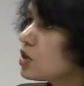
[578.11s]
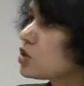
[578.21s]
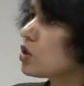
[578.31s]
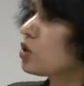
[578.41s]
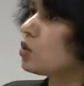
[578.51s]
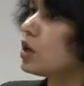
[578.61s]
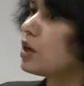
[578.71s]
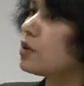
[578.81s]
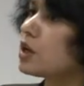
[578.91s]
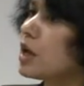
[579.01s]
So
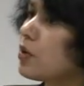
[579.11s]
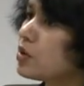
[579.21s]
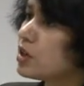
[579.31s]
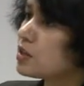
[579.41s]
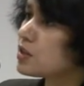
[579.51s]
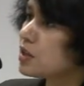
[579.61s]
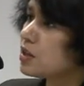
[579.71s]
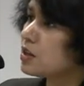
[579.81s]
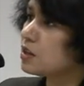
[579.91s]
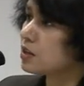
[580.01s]
county and
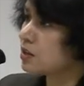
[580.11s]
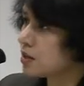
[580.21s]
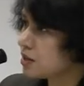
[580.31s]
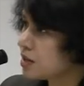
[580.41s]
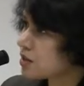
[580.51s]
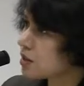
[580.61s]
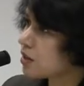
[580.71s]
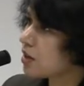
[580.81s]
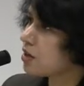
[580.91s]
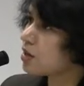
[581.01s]
city, they
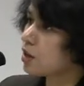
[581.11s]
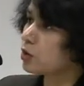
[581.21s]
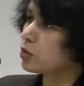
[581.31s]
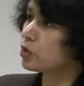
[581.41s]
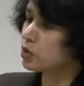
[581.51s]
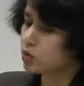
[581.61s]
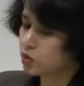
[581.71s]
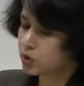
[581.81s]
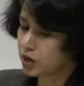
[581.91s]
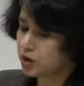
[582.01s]
designate urban
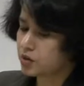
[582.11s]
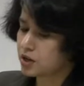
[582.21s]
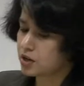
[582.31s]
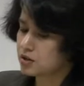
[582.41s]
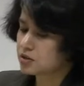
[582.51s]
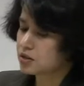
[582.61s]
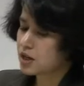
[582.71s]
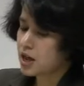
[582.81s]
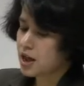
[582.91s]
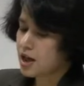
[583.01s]
growth areas,
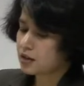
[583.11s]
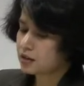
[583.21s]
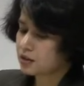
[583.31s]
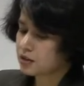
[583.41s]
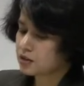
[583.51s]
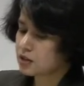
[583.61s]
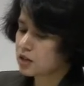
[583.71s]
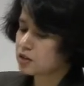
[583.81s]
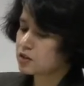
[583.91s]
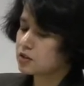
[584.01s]
and then
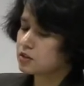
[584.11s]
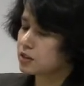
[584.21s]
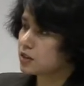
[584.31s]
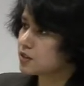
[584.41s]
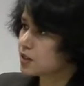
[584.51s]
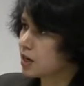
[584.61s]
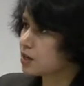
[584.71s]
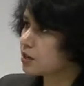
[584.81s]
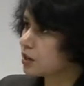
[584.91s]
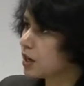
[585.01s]
they
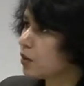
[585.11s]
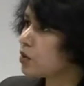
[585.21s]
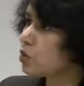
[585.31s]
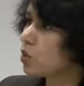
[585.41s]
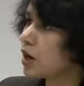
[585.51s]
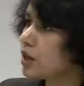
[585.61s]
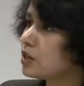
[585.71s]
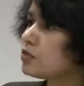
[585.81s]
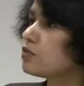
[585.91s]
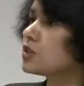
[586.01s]
cite the
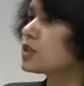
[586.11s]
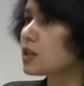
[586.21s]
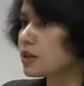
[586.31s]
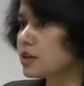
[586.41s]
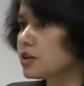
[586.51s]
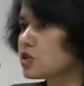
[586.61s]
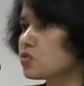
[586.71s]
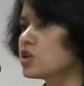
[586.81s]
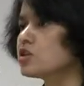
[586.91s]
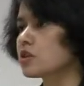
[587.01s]
countywide facilities,
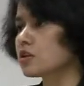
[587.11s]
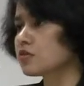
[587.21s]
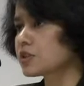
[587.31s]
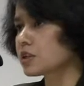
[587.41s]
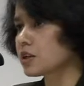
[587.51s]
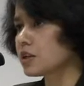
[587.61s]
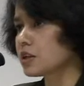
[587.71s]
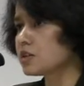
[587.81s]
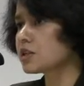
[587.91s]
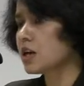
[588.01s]
regional
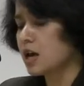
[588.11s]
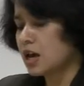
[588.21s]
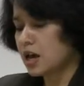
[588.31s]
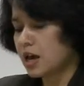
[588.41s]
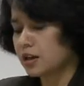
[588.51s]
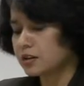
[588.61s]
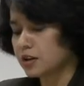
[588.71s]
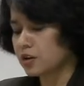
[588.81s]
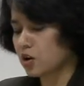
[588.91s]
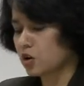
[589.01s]
facilities, and
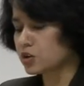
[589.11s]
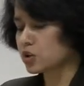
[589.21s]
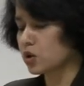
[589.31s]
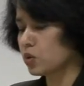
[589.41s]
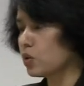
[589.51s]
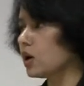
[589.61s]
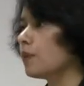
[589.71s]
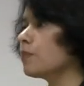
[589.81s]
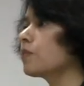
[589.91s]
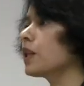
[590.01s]
then also
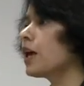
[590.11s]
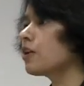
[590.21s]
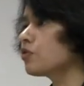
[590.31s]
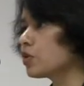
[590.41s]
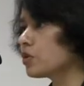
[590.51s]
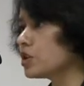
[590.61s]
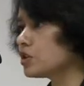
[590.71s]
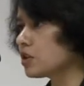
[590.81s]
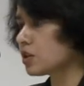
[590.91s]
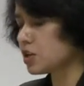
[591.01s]
plan for
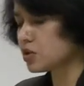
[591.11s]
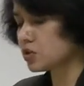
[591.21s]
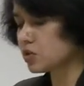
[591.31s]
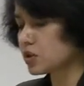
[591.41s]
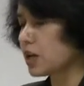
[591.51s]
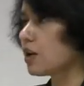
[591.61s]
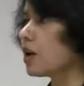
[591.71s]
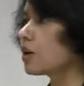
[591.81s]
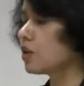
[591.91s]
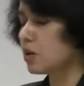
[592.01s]
regional issues and
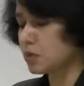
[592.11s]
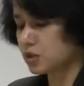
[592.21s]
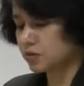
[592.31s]
economic